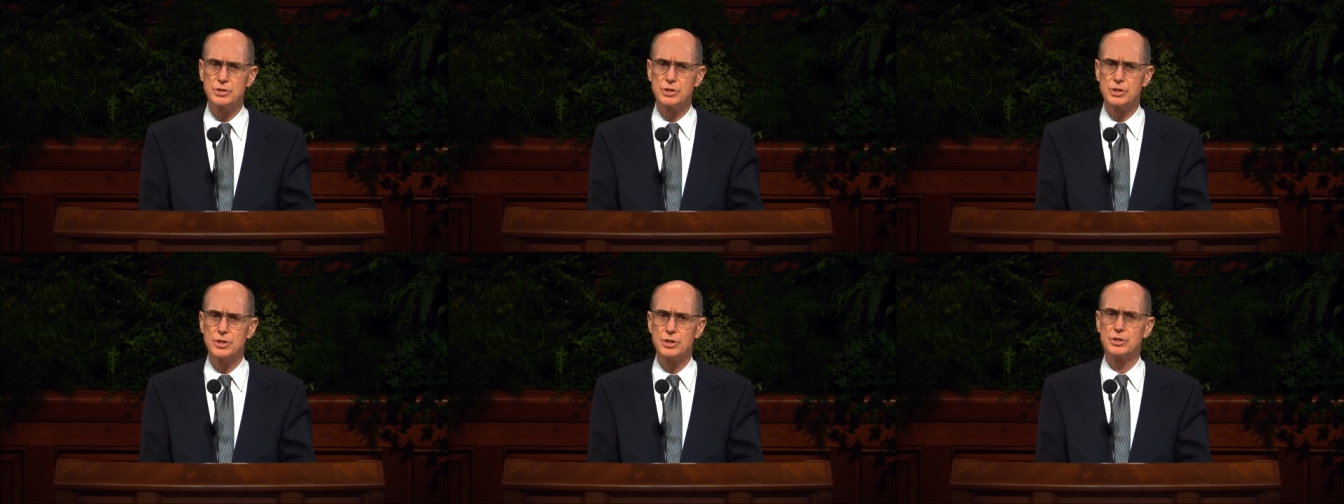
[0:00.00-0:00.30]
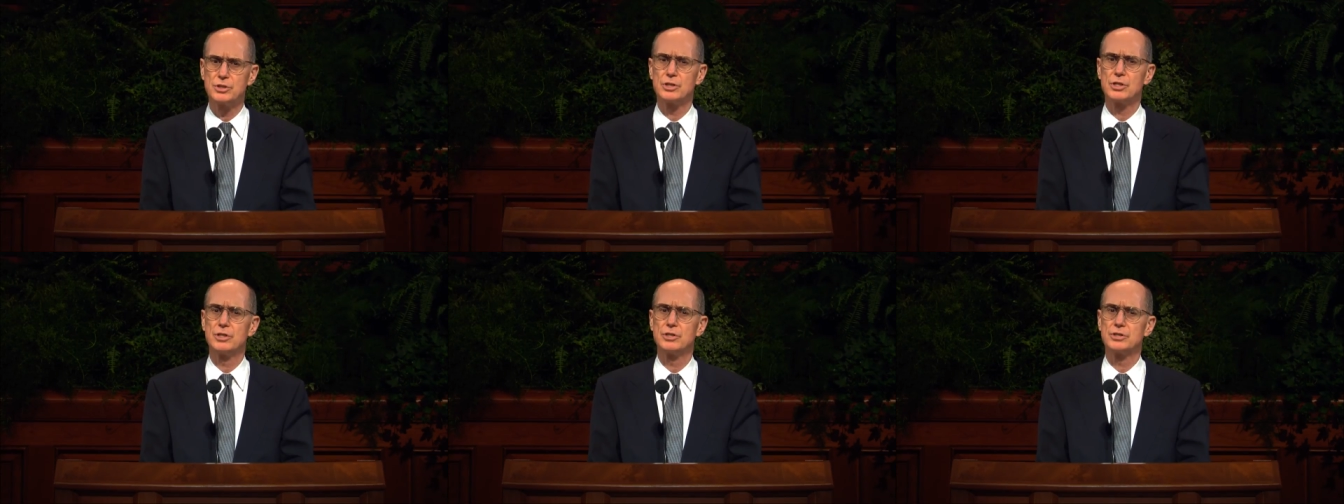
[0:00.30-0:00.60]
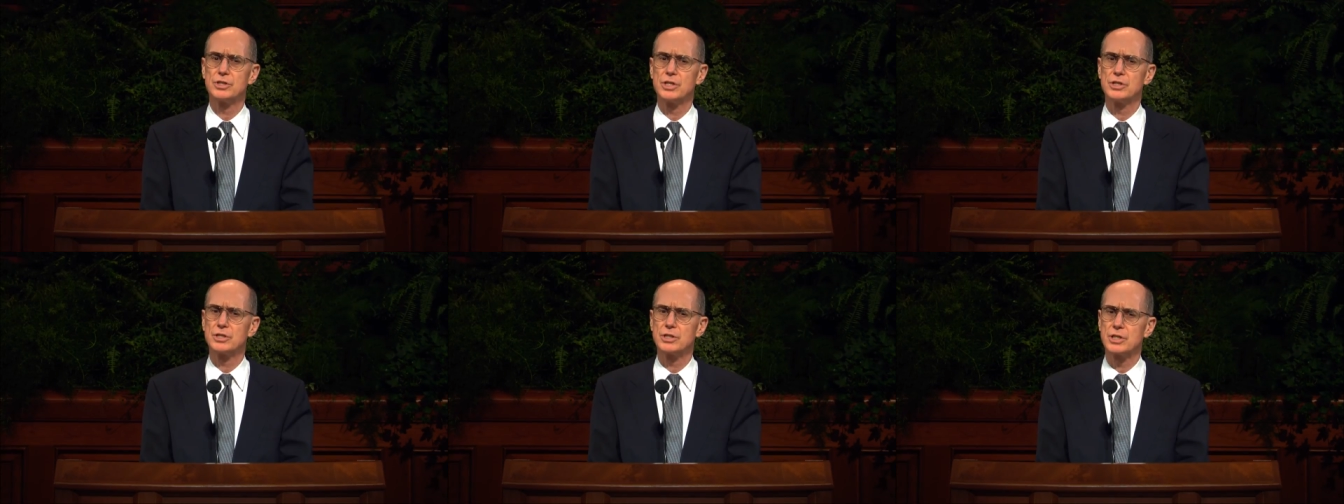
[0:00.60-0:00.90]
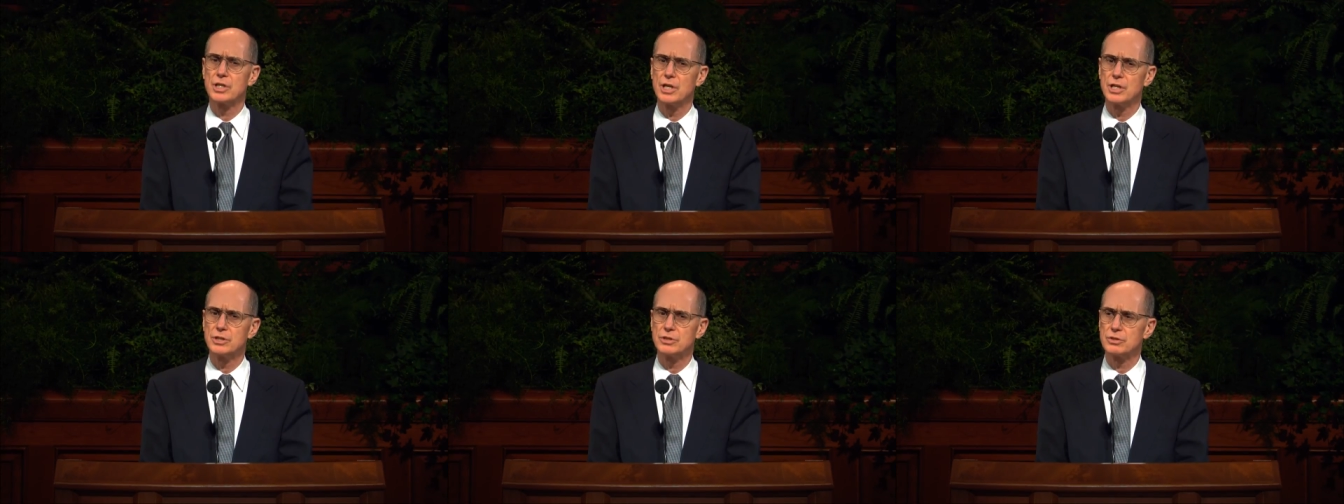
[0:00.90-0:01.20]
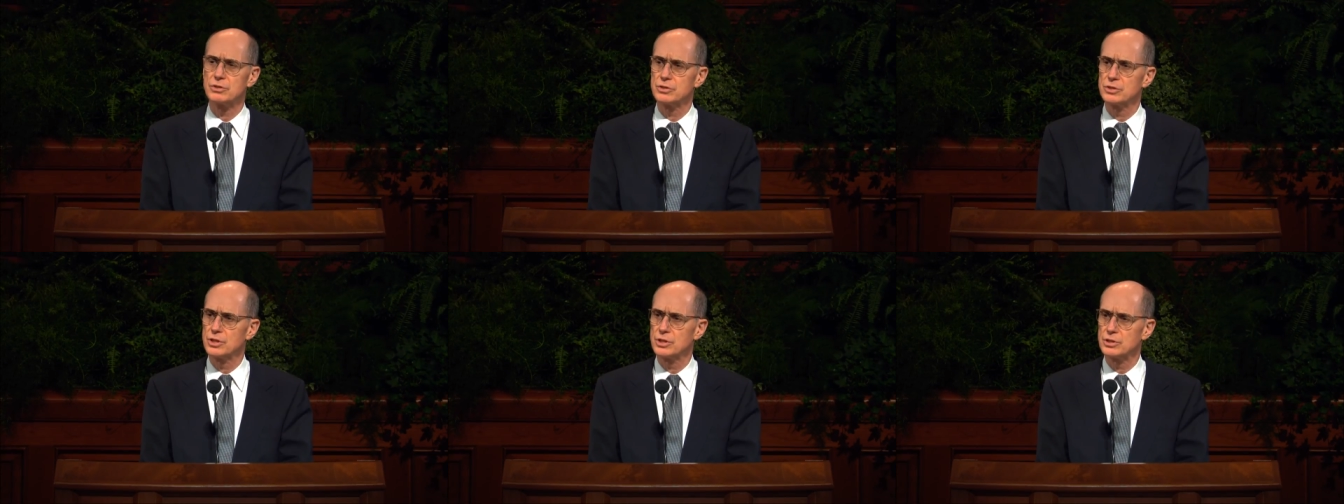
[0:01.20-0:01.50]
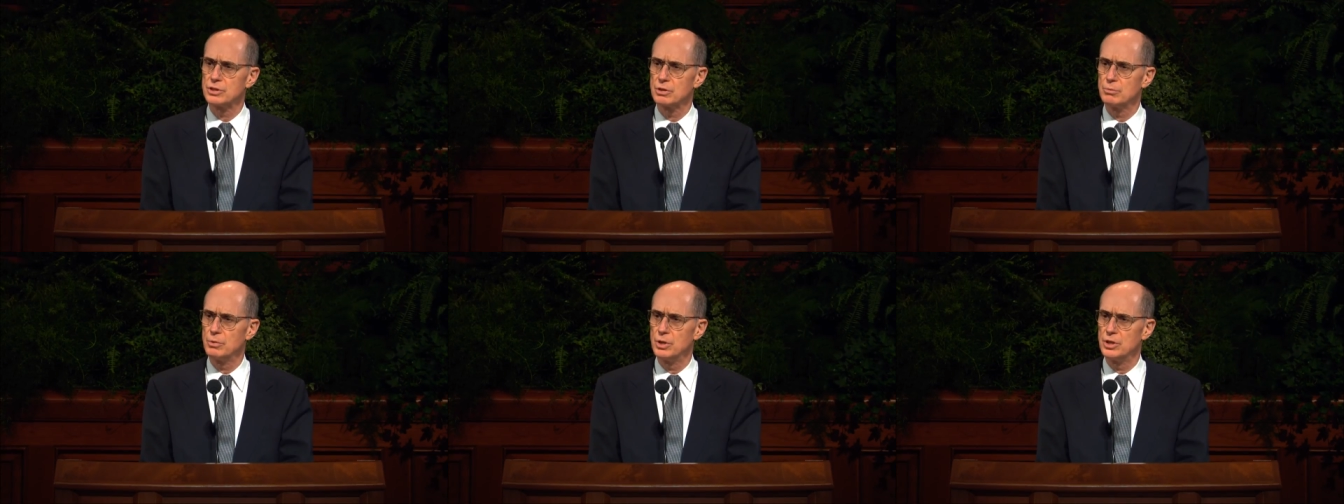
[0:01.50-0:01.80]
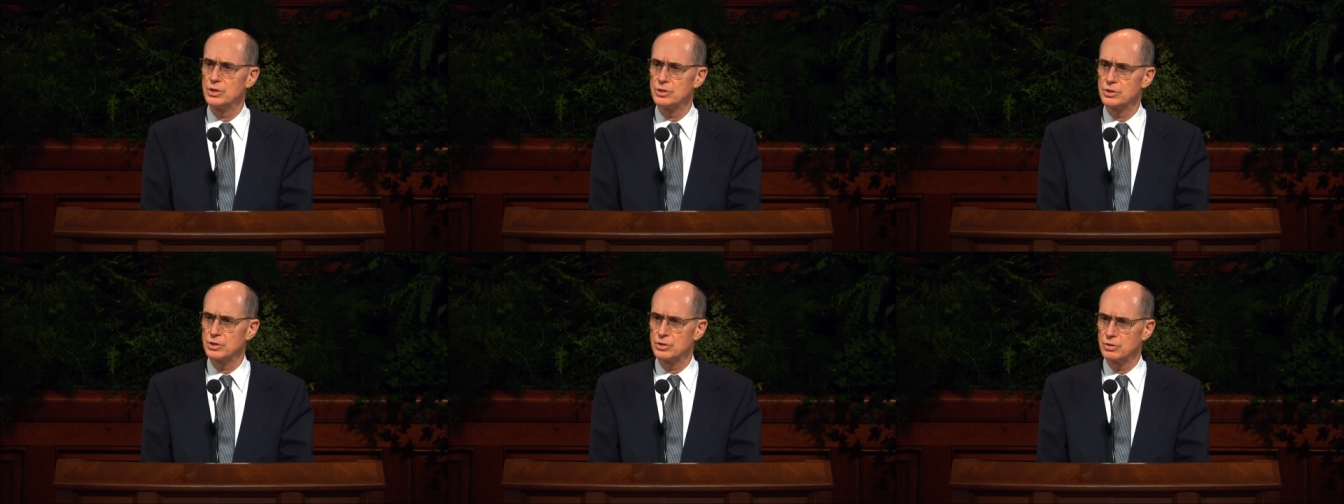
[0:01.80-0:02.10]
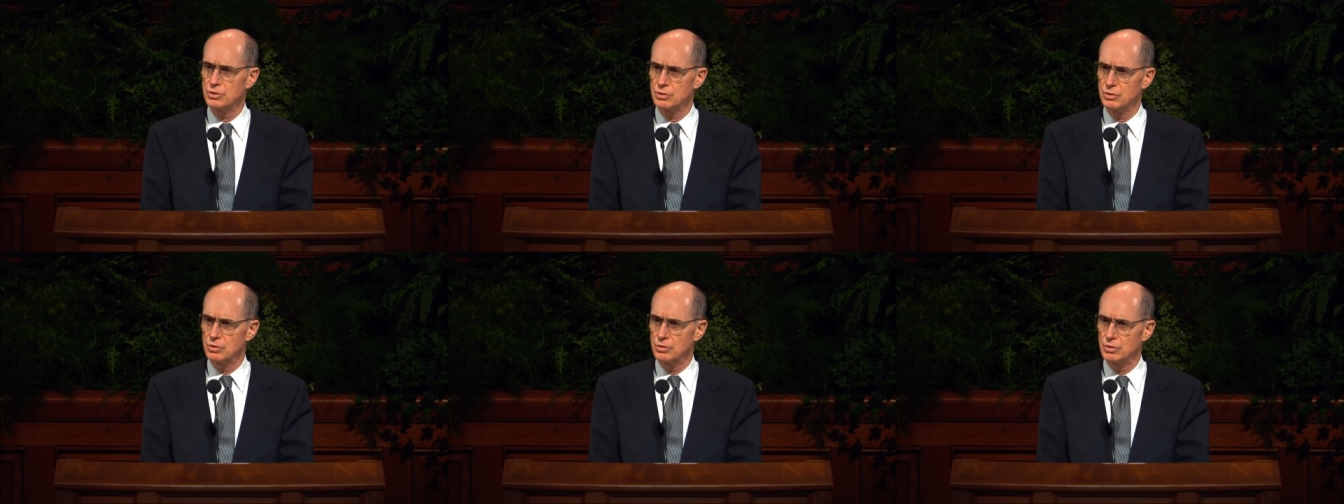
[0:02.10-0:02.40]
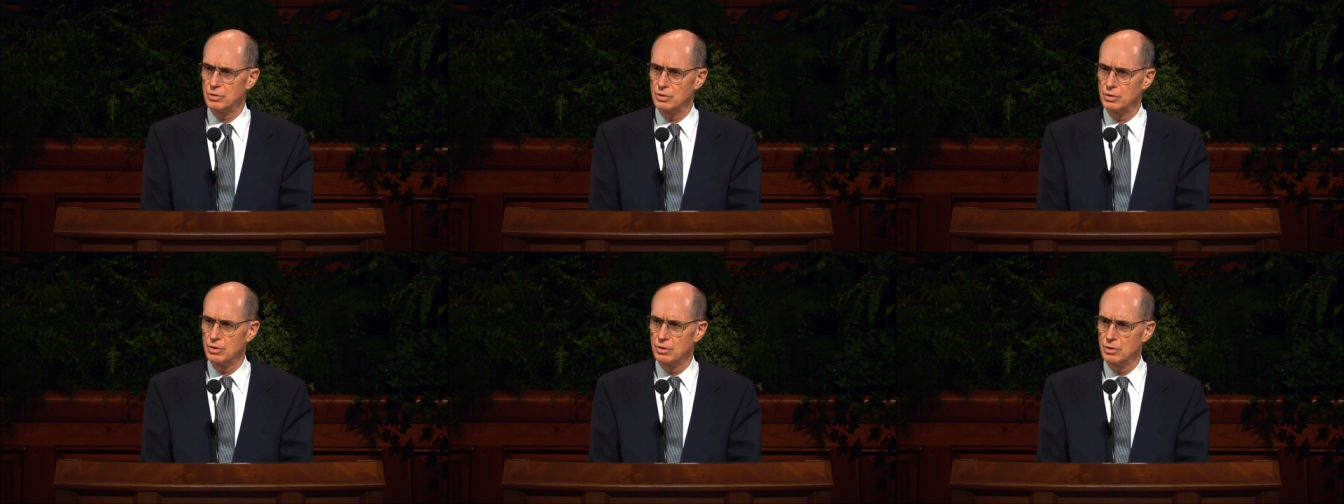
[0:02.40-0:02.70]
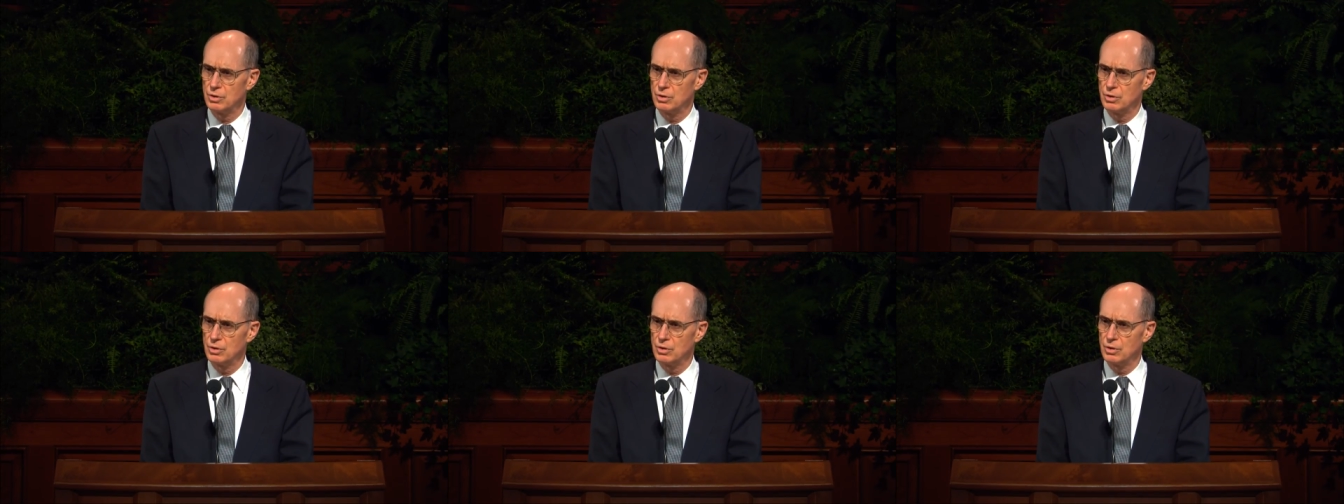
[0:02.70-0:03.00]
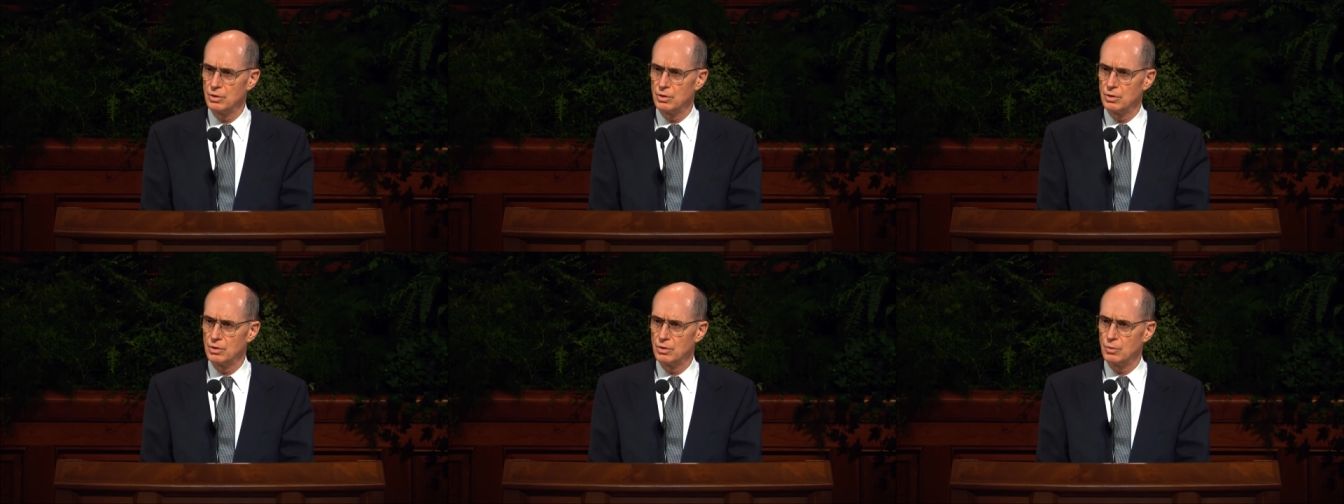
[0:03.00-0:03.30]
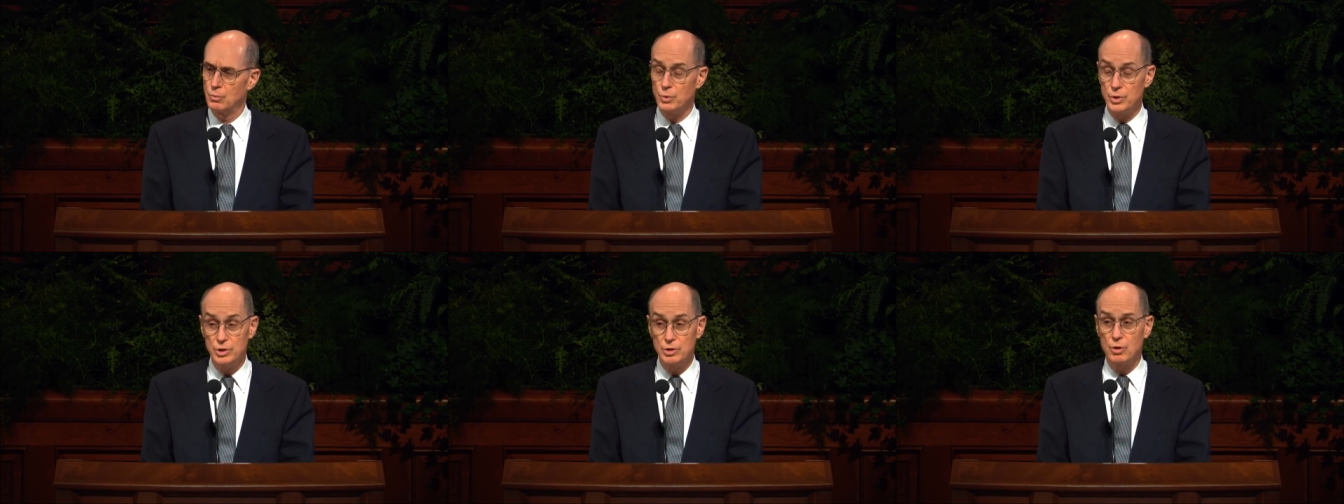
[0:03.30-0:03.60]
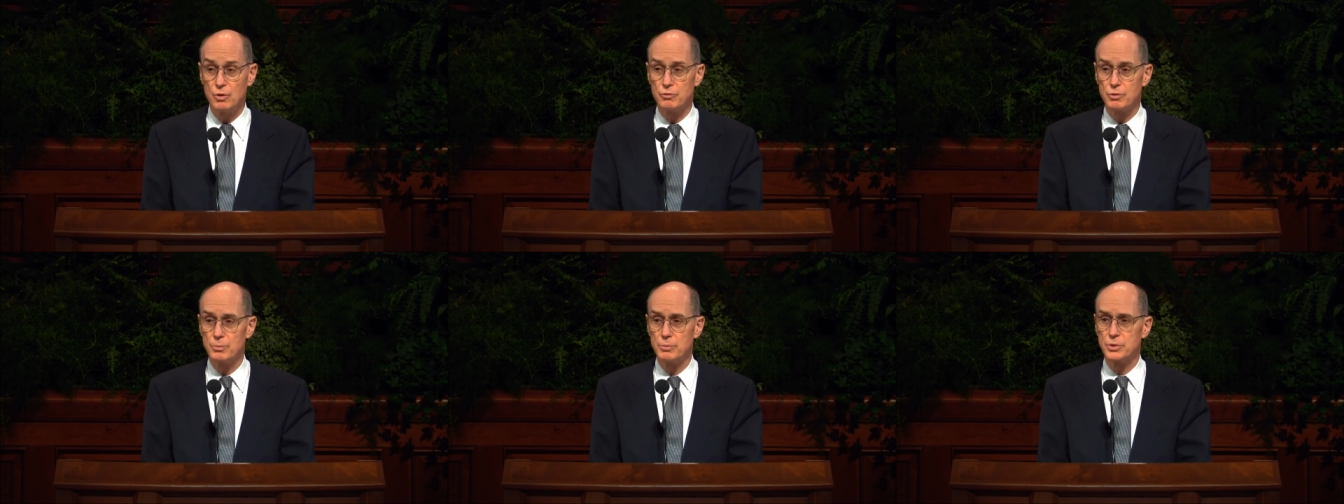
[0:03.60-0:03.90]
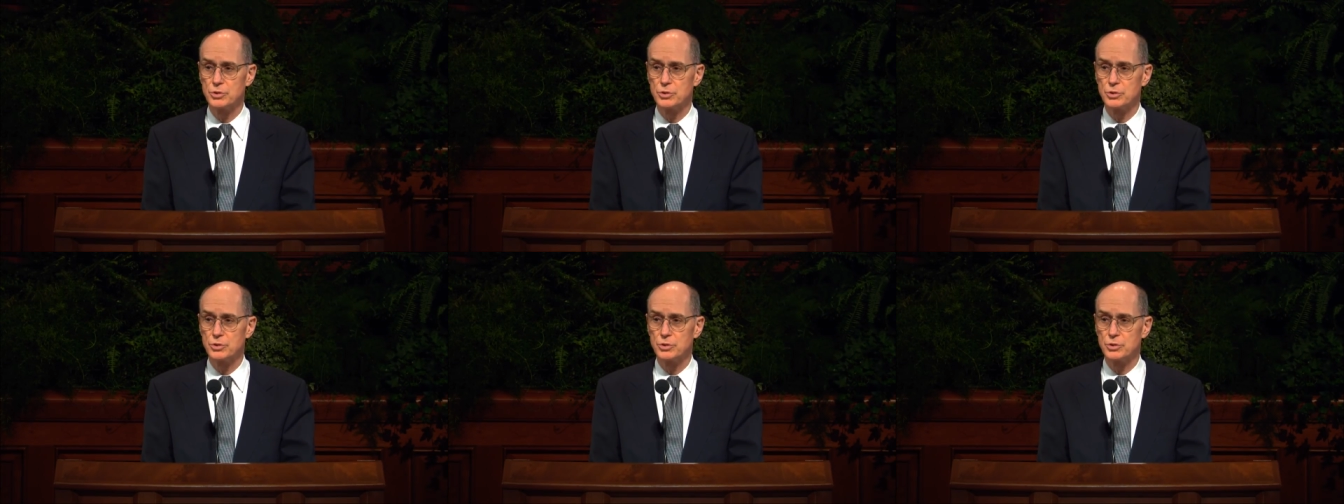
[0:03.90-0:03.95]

in the Church Educational System Institute. We know from the